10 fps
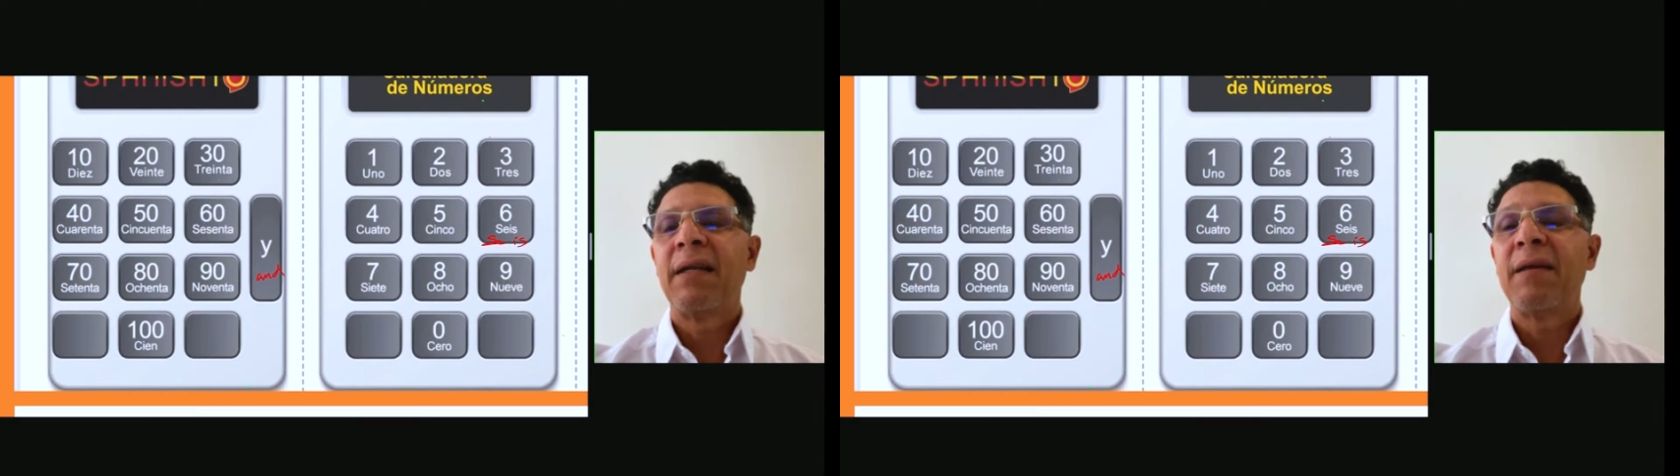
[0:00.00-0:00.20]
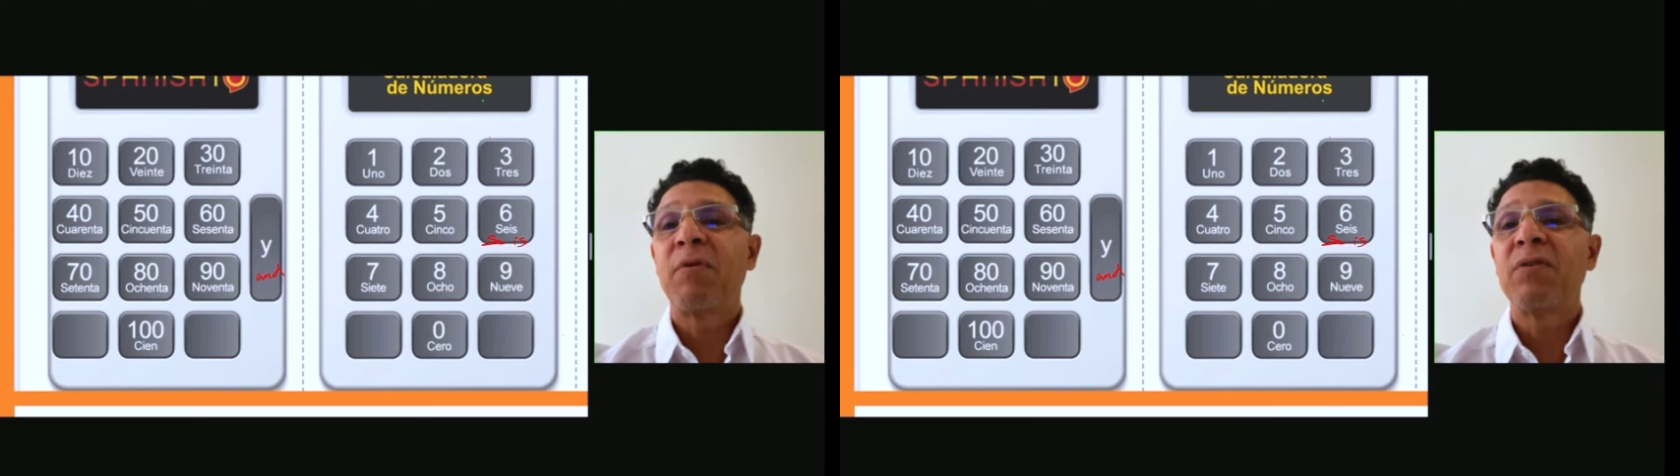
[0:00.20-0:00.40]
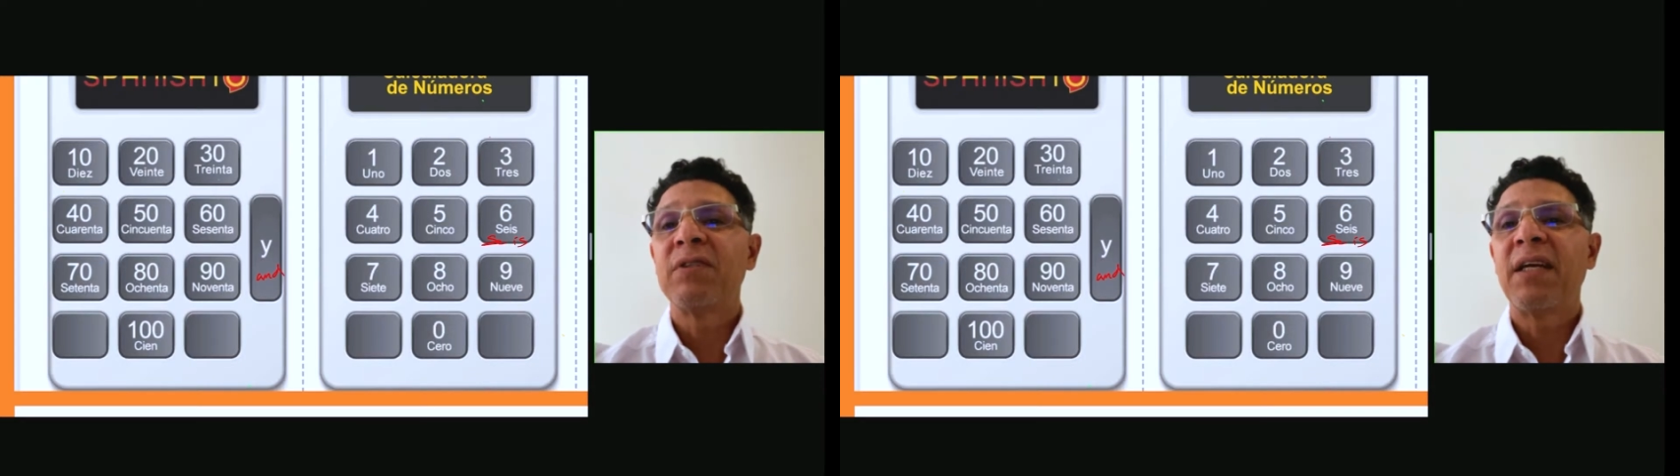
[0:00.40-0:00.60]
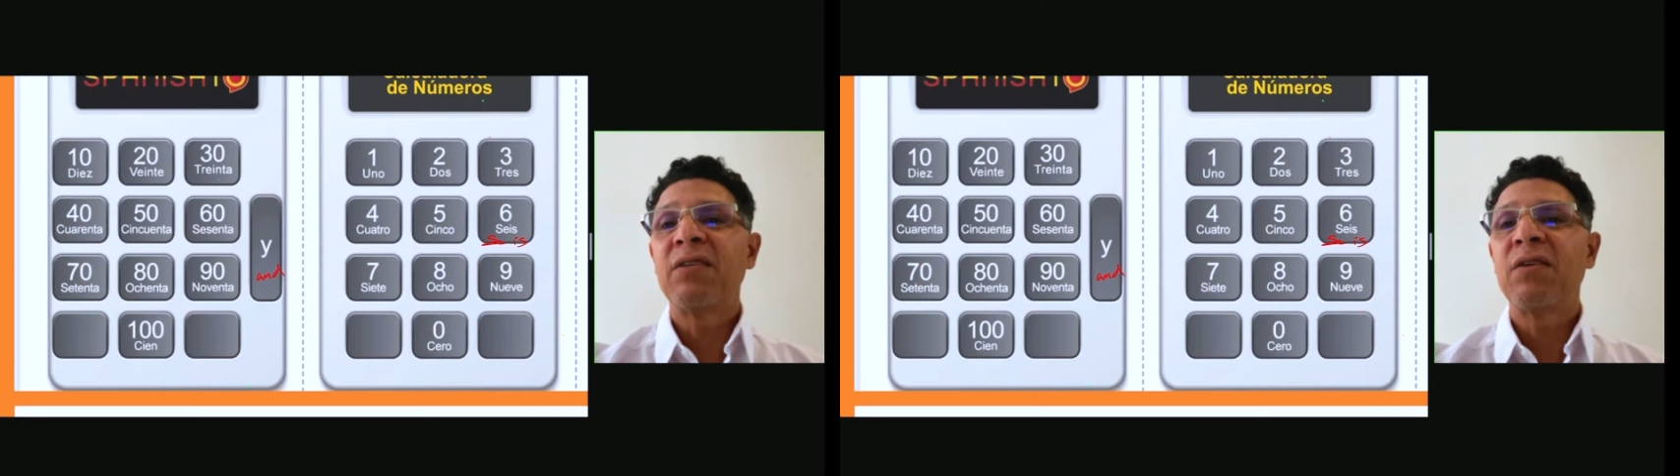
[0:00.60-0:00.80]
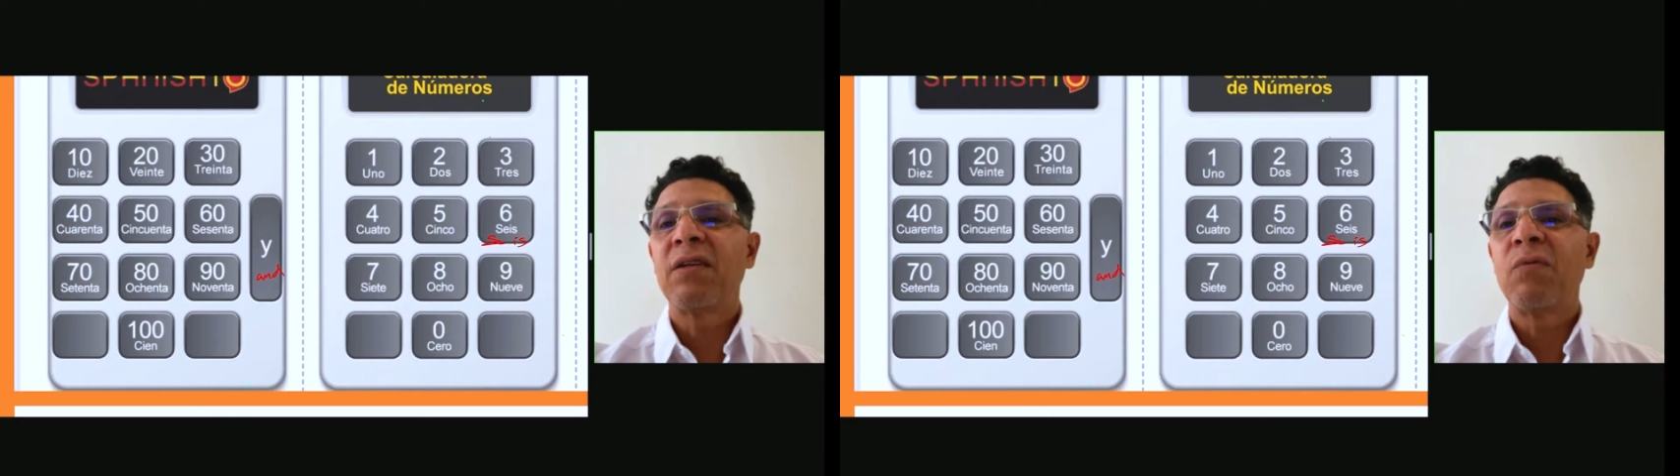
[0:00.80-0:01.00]
The
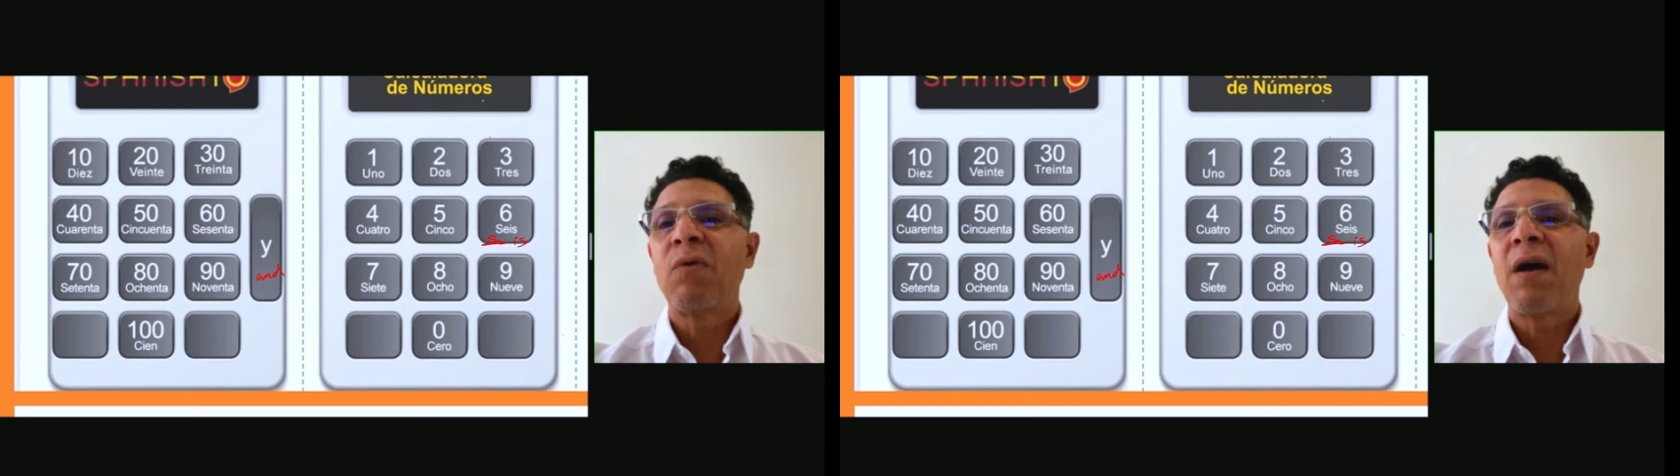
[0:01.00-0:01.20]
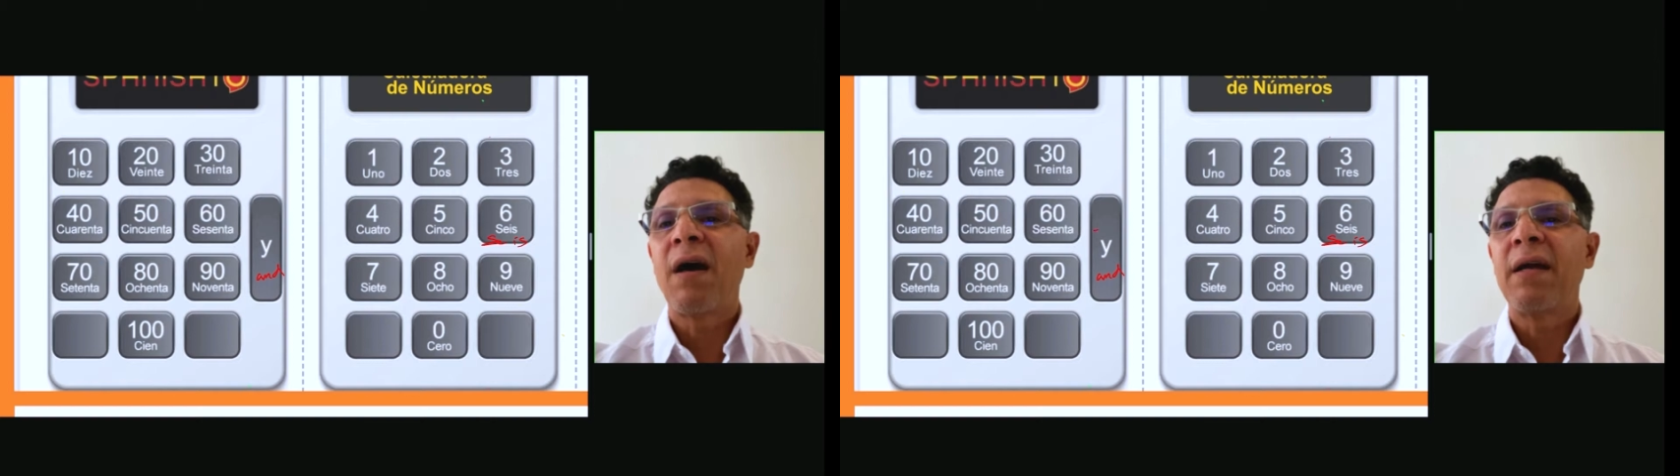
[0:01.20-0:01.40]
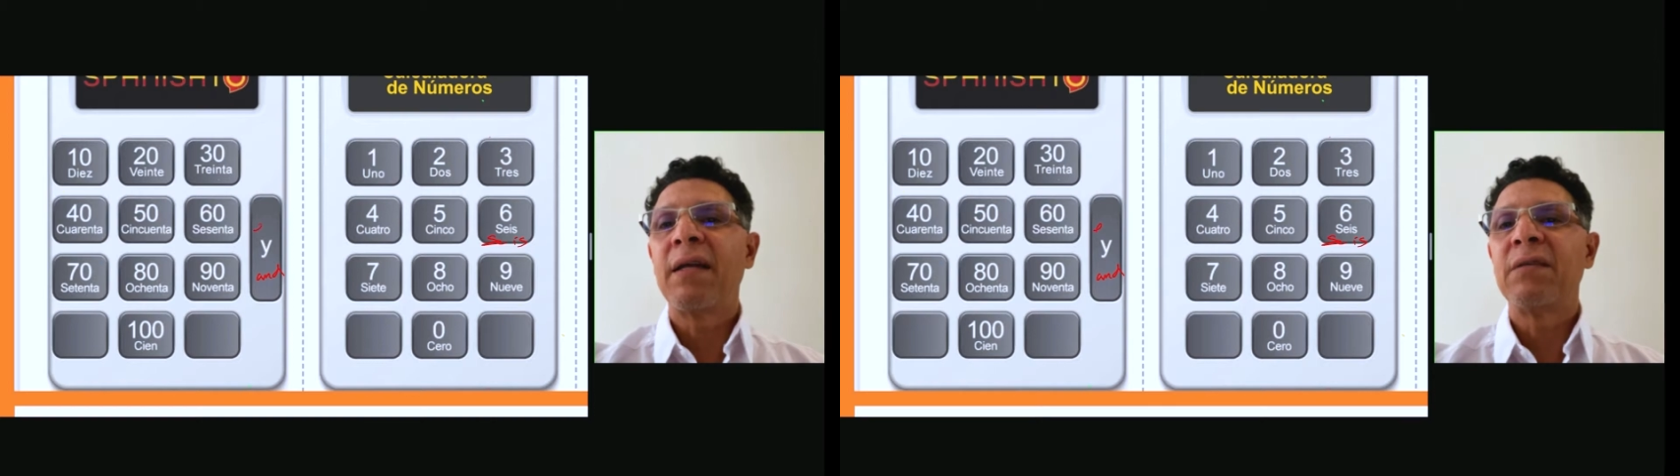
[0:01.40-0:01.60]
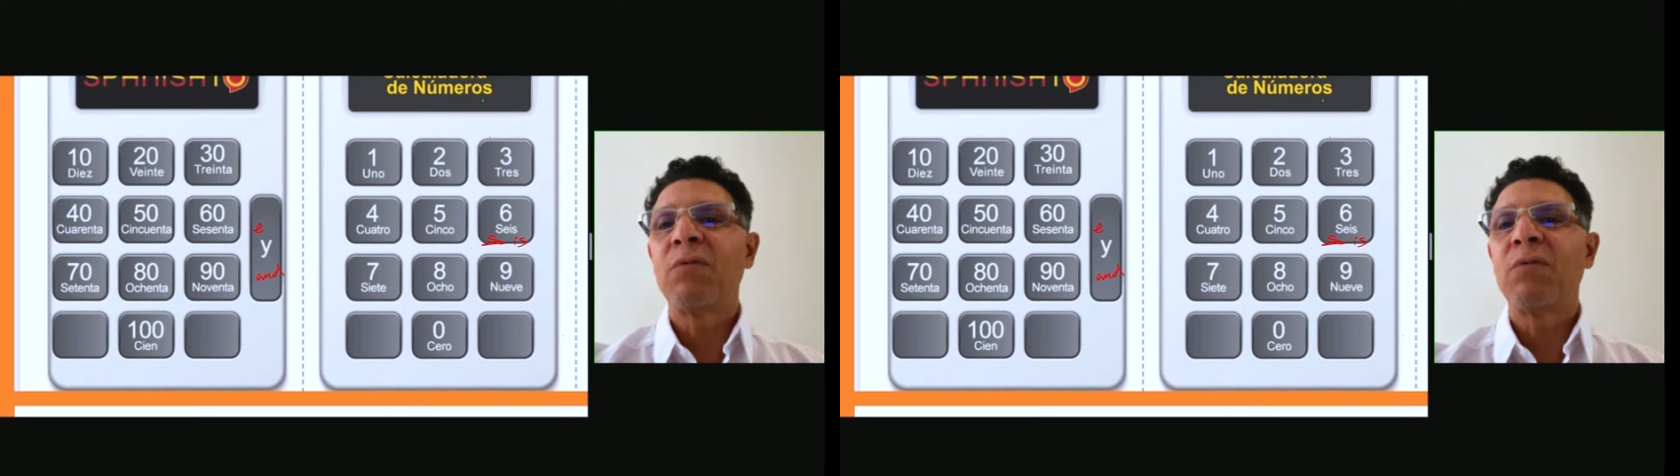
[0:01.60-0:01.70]
pronunciation of the Y is